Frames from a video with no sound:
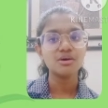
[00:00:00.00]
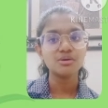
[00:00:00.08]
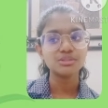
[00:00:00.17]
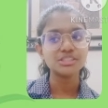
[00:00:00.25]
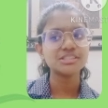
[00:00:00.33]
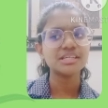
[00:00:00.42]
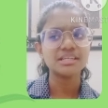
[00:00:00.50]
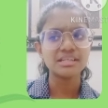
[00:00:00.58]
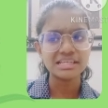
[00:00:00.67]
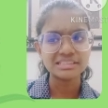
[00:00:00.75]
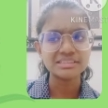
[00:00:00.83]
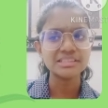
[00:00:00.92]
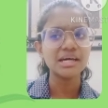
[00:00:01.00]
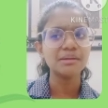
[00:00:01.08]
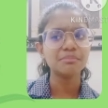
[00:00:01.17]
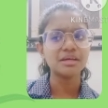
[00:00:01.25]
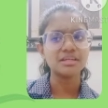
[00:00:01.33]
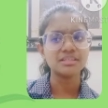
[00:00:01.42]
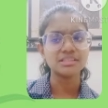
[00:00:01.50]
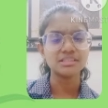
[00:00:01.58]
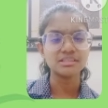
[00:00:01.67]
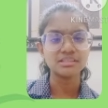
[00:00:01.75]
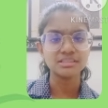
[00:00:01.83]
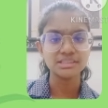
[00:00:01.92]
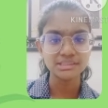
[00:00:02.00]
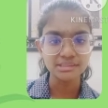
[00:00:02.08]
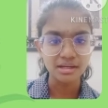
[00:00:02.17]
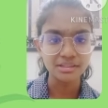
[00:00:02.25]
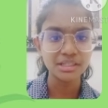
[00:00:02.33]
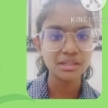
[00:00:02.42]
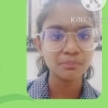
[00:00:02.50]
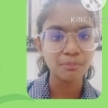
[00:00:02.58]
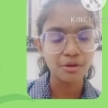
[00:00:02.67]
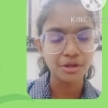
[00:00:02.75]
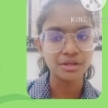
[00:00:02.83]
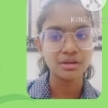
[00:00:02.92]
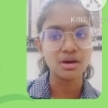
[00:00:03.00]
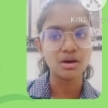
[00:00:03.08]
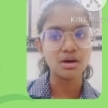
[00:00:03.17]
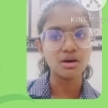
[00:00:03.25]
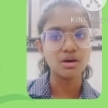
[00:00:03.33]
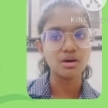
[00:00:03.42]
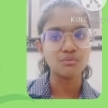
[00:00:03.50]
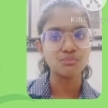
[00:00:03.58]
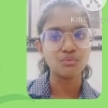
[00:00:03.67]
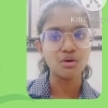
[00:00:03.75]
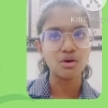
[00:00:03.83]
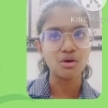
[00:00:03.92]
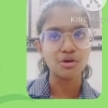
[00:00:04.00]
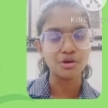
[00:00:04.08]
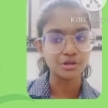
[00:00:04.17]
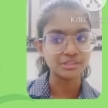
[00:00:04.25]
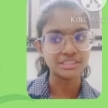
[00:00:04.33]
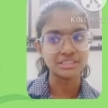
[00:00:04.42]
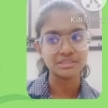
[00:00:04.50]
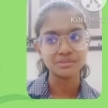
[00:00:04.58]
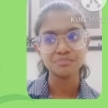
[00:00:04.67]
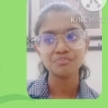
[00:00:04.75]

which is an enzyme that is the starting point for rotting.